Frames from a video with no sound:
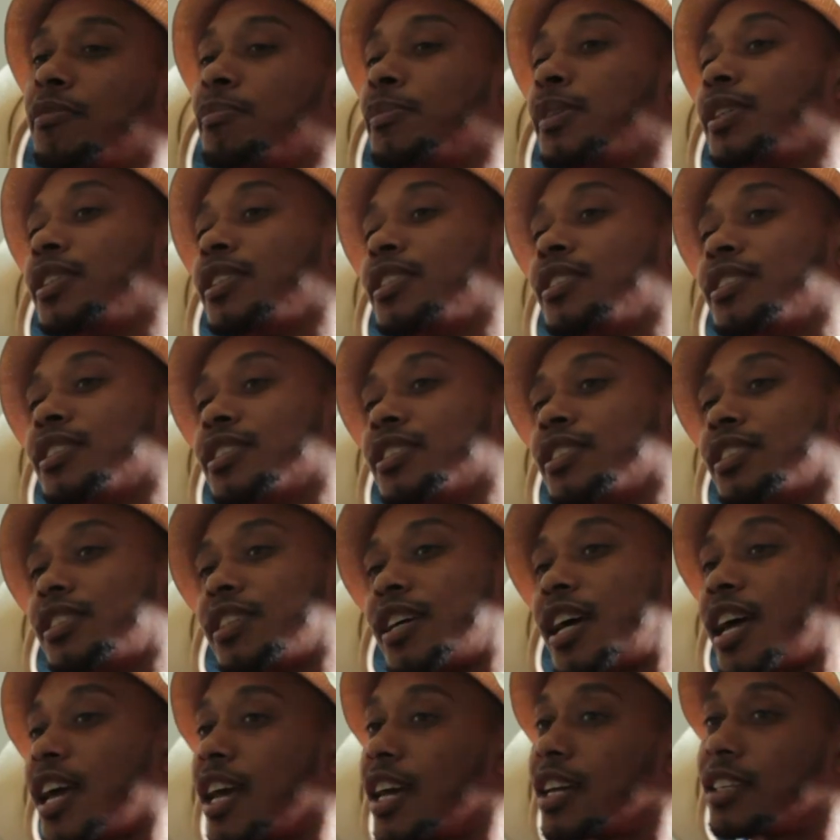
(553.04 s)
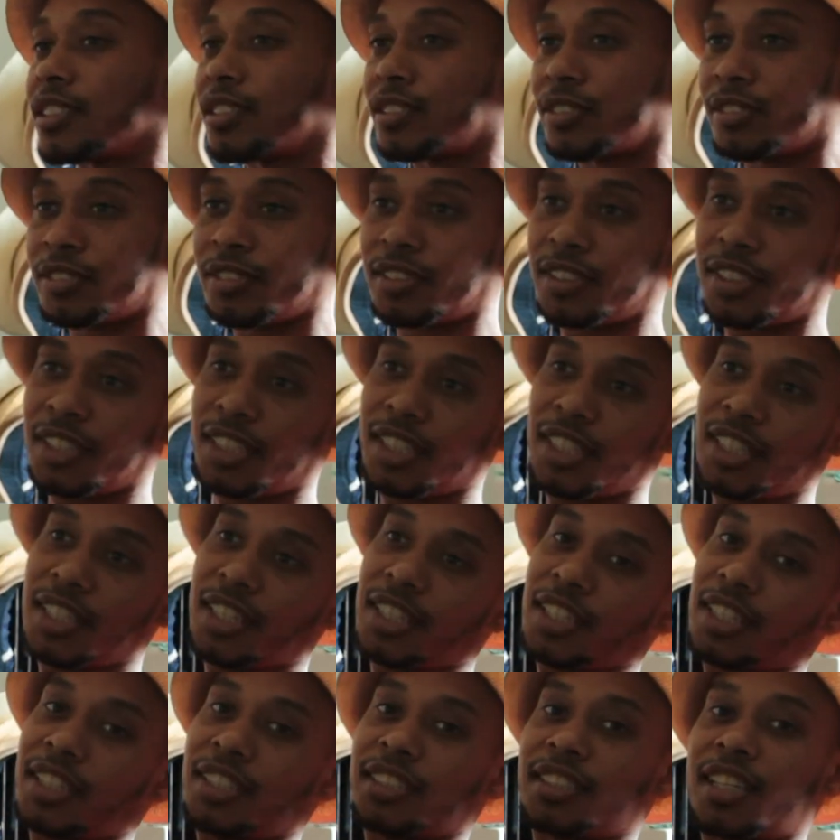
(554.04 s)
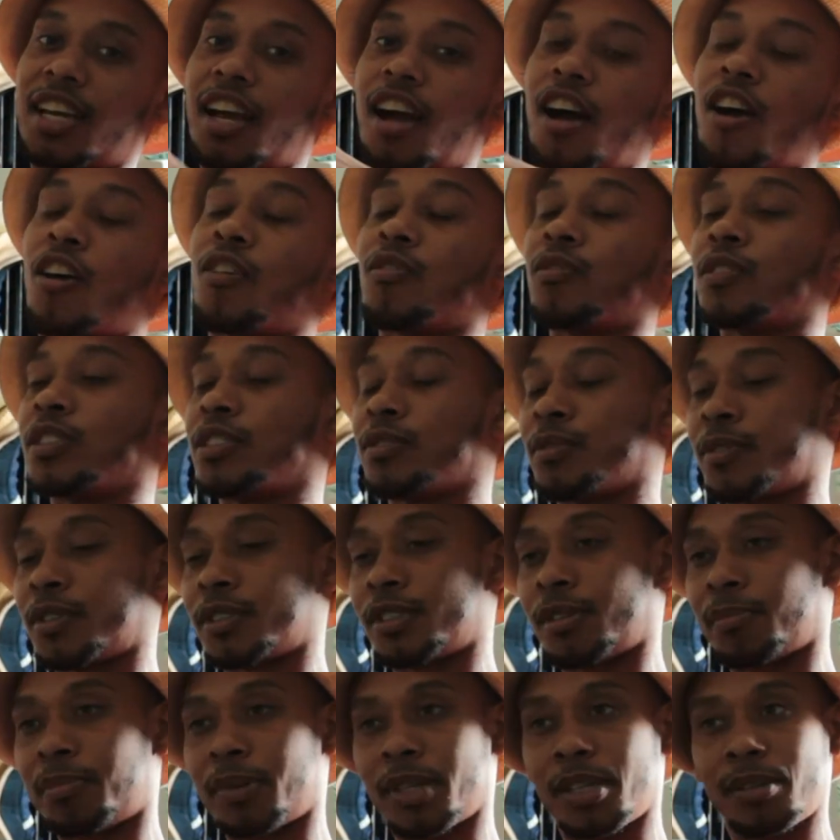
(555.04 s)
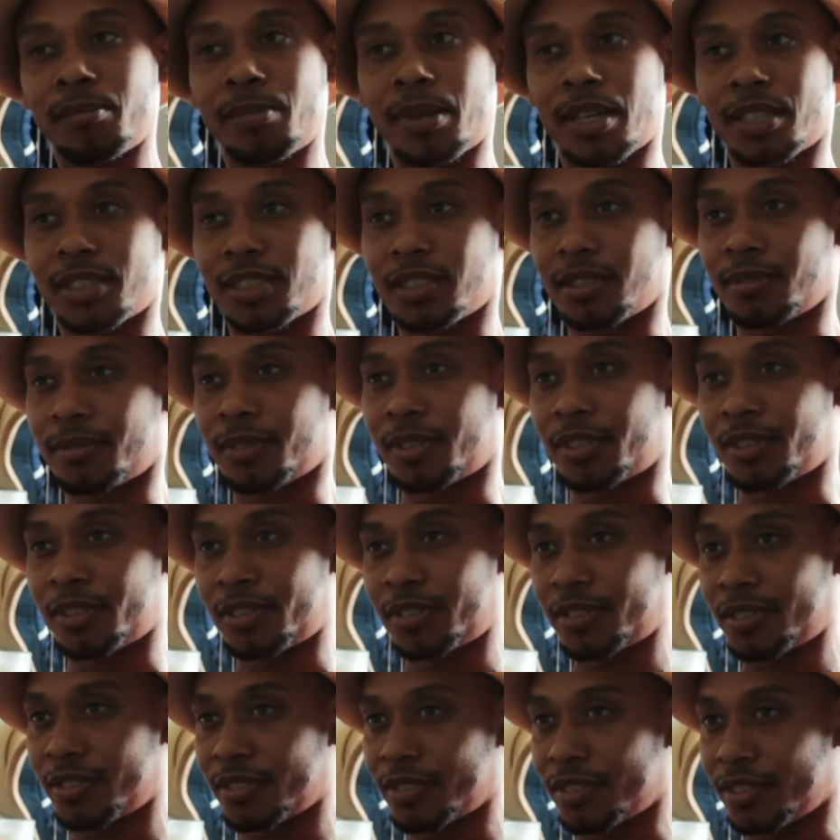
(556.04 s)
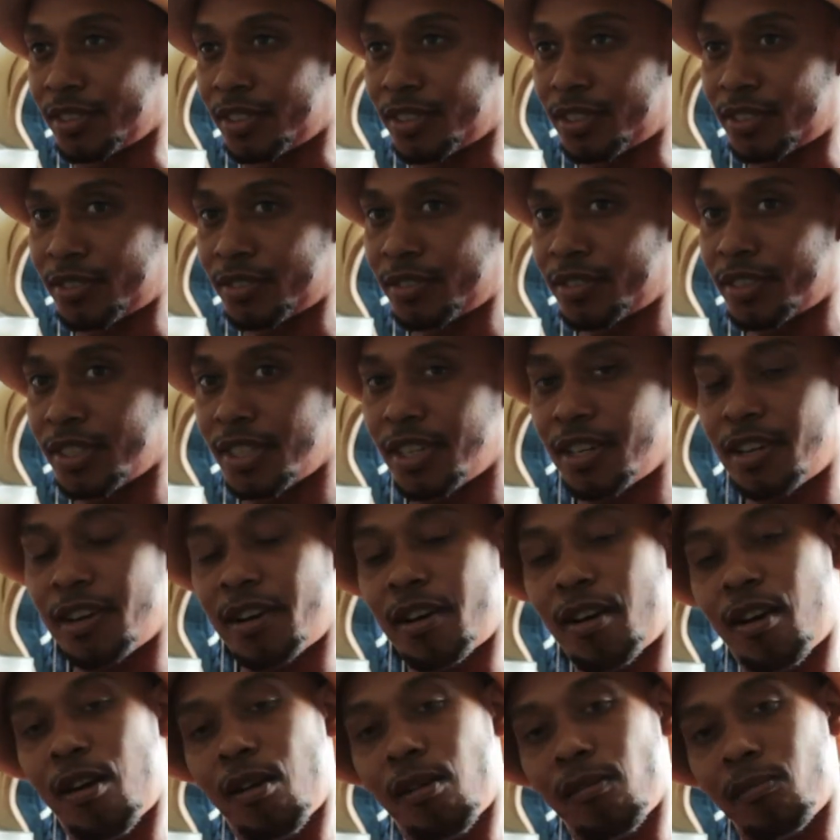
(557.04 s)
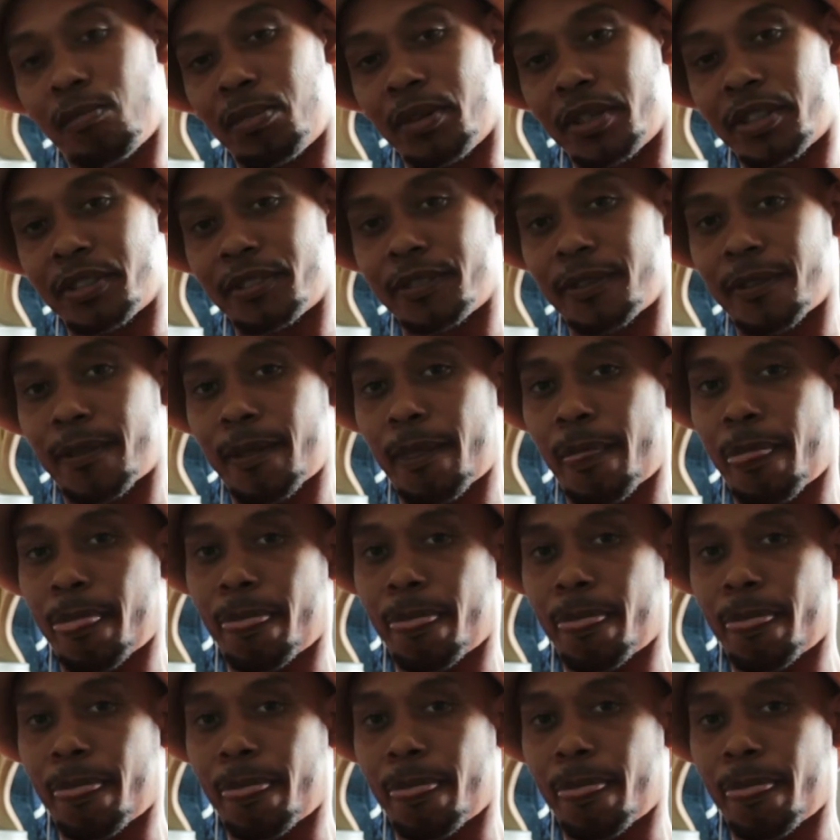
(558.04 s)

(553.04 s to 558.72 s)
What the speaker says: for me to handle, because I always wanted to play basketball, you know? But,